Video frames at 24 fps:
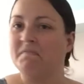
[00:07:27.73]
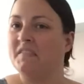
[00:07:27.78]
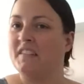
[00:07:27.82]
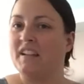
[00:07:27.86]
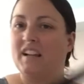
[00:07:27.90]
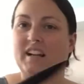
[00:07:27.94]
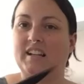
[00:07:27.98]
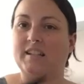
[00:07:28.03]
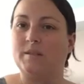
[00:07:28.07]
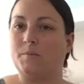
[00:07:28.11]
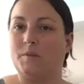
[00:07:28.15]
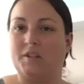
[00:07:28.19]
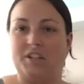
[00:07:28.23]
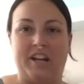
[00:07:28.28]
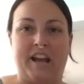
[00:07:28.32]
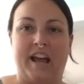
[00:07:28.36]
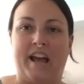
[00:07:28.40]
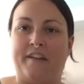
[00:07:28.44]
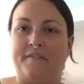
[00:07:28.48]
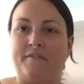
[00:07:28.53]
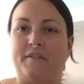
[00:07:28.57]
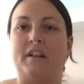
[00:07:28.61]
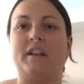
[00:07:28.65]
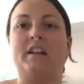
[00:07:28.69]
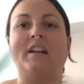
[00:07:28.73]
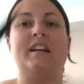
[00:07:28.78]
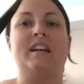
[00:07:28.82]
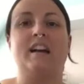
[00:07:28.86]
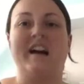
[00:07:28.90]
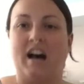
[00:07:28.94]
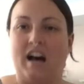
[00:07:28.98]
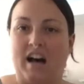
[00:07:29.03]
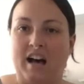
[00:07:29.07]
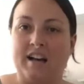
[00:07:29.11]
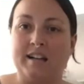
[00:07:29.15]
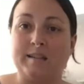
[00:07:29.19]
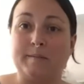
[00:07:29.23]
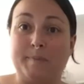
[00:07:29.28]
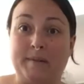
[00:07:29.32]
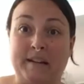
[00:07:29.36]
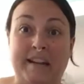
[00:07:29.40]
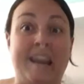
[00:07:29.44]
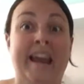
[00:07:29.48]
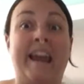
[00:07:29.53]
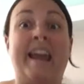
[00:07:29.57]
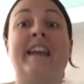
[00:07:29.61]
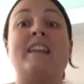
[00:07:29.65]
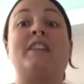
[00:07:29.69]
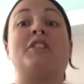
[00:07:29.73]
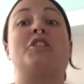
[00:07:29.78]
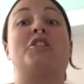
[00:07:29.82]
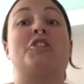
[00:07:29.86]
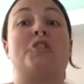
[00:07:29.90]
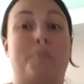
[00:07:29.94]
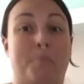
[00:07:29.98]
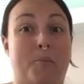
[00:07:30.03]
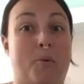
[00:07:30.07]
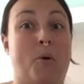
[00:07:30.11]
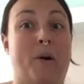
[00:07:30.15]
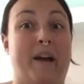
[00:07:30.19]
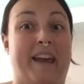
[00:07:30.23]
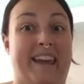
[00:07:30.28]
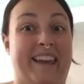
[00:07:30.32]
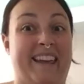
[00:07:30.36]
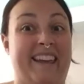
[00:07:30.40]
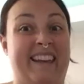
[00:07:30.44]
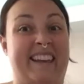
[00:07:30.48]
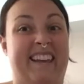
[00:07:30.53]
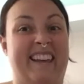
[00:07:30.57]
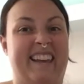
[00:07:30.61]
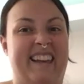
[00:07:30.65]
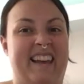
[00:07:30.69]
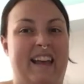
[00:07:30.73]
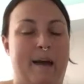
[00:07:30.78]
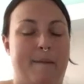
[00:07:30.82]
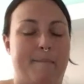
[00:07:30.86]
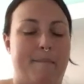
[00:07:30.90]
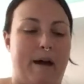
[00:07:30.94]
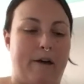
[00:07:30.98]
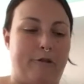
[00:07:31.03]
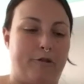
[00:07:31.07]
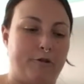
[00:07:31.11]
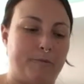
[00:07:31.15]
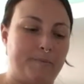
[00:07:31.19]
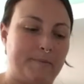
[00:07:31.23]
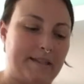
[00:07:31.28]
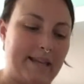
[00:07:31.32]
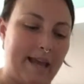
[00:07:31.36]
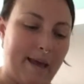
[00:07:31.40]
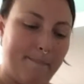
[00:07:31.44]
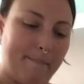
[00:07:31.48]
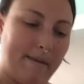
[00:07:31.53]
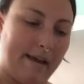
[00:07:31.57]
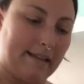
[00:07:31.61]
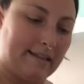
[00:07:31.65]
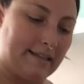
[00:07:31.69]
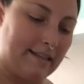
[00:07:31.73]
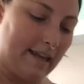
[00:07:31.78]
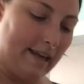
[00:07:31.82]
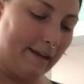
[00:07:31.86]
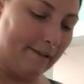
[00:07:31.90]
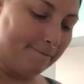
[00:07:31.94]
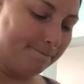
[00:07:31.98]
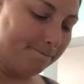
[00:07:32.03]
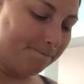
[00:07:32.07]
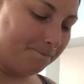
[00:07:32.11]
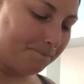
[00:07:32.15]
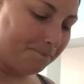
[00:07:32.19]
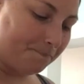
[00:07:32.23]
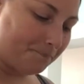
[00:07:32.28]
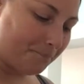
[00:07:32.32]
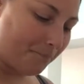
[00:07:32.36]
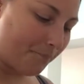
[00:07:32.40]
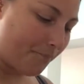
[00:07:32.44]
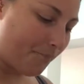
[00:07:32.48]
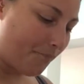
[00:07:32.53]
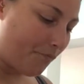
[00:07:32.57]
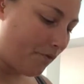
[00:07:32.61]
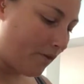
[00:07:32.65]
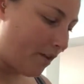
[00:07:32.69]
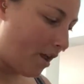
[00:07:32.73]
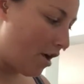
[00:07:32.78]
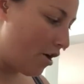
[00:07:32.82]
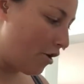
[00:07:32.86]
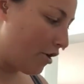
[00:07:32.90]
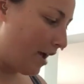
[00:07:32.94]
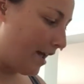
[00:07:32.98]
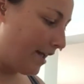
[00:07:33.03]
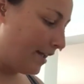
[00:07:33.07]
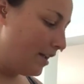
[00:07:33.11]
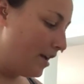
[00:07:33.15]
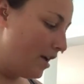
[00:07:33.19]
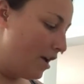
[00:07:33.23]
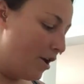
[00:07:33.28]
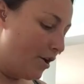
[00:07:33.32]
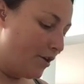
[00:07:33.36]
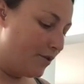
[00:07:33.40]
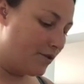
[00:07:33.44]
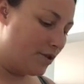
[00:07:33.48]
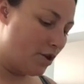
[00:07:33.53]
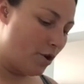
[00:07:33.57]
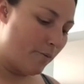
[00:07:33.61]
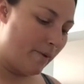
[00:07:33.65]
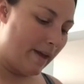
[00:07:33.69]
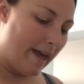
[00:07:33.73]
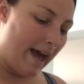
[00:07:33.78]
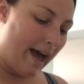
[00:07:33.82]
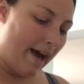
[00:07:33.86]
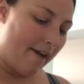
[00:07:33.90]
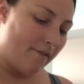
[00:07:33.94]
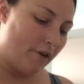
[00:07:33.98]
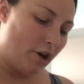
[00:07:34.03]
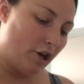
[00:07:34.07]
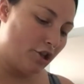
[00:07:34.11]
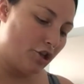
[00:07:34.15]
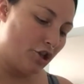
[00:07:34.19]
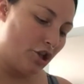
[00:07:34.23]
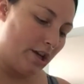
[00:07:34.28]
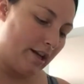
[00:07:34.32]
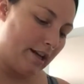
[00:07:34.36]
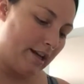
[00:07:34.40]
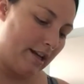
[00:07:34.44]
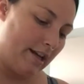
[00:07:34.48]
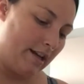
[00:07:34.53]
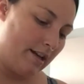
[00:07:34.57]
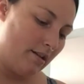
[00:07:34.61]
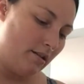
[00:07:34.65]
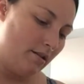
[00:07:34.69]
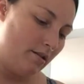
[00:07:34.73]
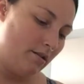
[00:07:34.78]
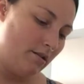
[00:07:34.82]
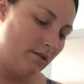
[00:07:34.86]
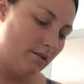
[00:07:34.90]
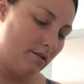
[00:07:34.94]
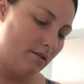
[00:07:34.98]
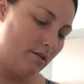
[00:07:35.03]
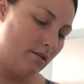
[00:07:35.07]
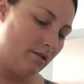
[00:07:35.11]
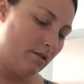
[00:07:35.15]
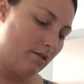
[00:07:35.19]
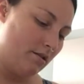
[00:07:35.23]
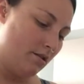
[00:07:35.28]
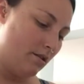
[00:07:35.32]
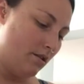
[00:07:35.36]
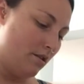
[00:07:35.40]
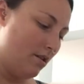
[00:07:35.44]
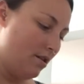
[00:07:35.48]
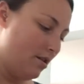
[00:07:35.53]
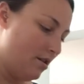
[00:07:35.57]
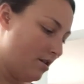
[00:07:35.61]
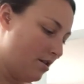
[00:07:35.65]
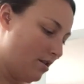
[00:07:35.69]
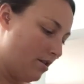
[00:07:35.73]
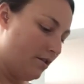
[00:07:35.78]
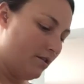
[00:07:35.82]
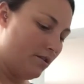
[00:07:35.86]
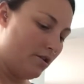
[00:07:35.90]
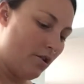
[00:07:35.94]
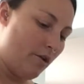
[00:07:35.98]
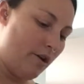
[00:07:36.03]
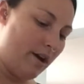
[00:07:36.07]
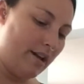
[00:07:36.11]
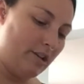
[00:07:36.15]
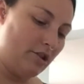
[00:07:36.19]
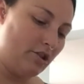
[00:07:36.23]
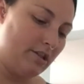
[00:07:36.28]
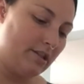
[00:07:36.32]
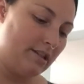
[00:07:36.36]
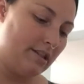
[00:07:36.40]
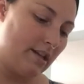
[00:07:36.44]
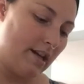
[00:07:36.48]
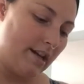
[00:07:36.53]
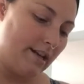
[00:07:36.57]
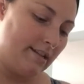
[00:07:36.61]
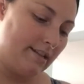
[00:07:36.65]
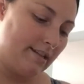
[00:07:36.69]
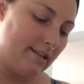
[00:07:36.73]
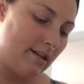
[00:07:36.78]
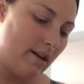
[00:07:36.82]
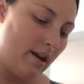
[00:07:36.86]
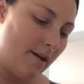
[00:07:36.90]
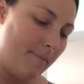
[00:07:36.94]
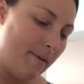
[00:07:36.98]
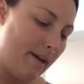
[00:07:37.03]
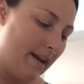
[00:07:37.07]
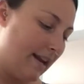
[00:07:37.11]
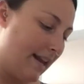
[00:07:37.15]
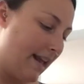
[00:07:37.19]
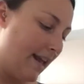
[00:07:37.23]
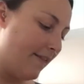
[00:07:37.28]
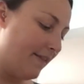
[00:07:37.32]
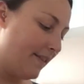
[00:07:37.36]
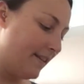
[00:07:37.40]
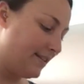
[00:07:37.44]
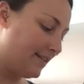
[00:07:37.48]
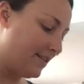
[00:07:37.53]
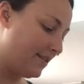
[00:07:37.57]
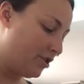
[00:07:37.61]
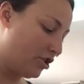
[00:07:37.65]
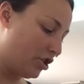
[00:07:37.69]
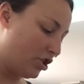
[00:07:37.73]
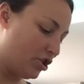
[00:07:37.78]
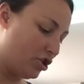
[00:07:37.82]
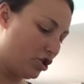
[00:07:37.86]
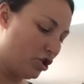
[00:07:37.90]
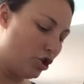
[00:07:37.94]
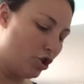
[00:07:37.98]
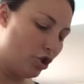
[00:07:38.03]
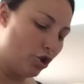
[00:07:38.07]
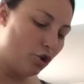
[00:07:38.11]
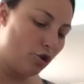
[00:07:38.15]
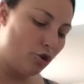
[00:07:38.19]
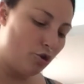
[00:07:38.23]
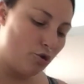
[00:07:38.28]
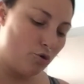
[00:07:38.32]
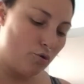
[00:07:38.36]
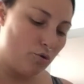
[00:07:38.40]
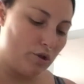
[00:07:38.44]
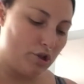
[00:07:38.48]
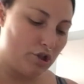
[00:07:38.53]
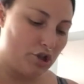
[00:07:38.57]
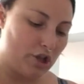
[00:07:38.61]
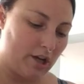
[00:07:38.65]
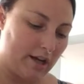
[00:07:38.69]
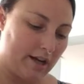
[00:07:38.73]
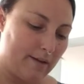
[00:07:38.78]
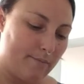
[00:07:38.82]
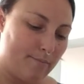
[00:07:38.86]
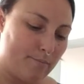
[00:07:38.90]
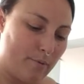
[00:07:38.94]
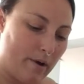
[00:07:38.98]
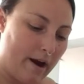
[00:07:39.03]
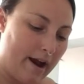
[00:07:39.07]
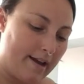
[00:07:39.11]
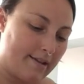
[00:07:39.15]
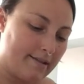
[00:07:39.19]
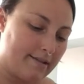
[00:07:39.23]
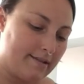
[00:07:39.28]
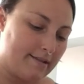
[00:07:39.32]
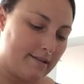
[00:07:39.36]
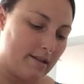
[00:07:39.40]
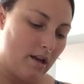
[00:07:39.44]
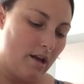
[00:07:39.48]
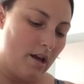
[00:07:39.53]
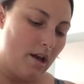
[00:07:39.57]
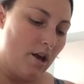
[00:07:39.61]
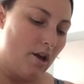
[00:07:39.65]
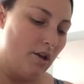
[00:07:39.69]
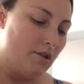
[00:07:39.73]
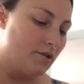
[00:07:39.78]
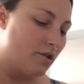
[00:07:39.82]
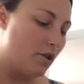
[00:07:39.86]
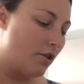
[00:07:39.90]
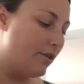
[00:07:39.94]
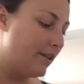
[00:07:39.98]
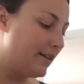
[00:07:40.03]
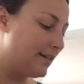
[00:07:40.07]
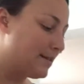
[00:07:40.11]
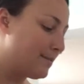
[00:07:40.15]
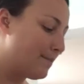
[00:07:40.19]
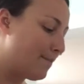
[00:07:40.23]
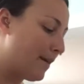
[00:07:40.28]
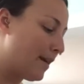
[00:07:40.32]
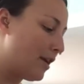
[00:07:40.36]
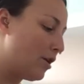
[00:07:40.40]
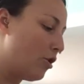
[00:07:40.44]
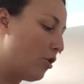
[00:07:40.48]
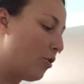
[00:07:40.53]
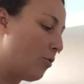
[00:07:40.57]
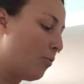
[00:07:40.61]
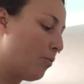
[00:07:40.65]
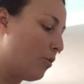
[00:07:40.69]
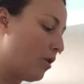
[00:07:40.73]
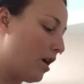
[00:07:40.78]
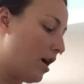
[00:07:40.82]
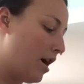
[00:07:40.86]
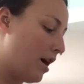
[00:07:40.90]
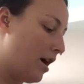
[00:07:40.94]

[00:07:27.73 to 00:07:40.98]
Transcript: Because when you have a husband and a little boy, bathrooms get messy. Okay, so we have our chicken. So I just diced it up. And again, this is just 2 chicken breasts. So this meal